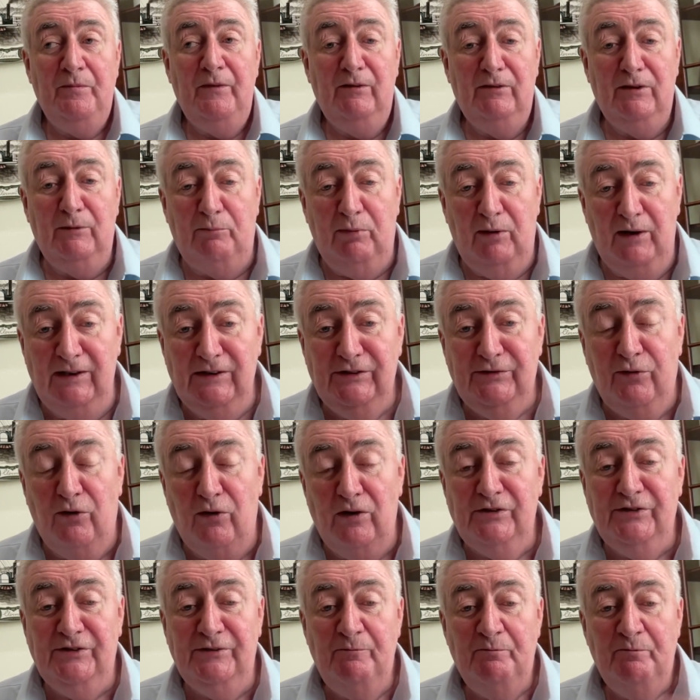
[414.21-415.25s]
the police
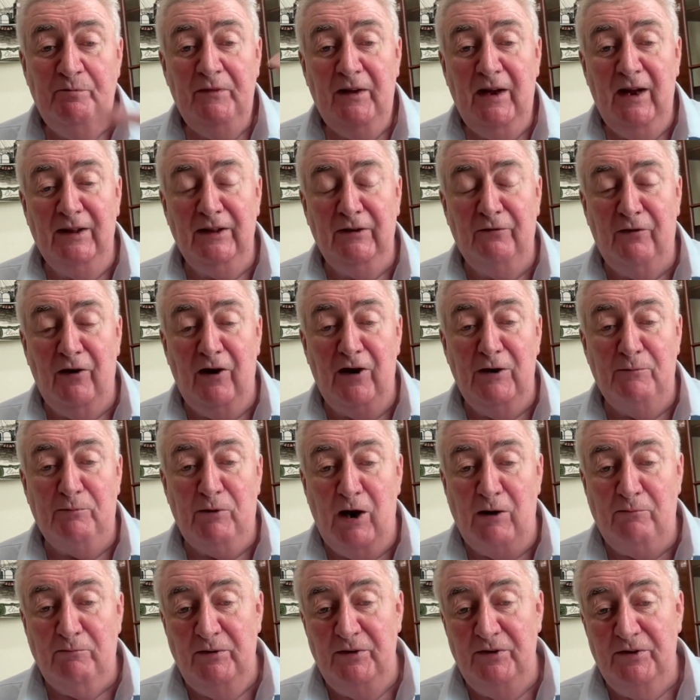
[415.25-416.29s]
force and the fire
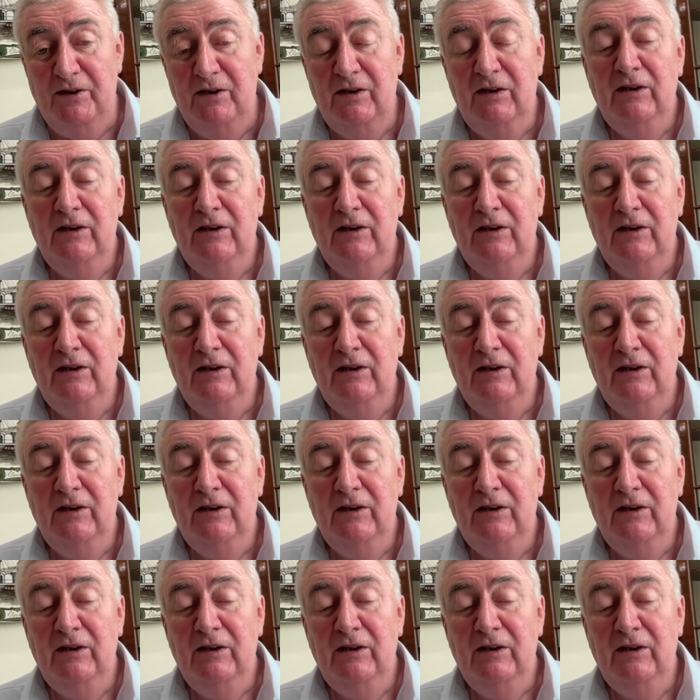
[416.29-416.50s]
department,